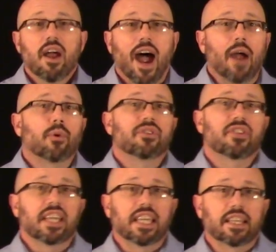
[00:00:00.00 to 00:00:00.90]
I was
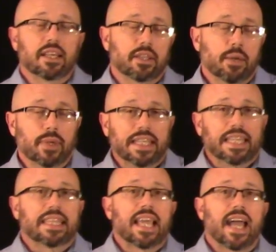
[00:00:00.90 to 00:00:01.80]
thinking that they would
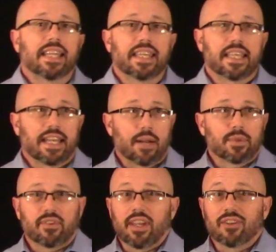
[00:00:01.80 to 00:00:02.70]
get the idea that I
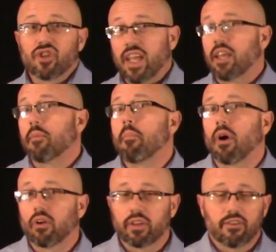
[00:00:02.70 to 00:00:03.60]
was like Jacob
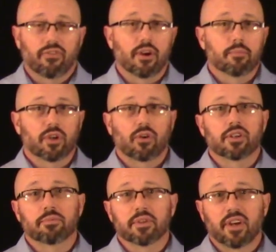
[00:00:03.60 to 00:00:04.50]
Marley from the
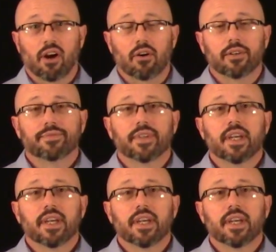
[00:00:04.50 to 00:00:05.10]
Christmas Carol.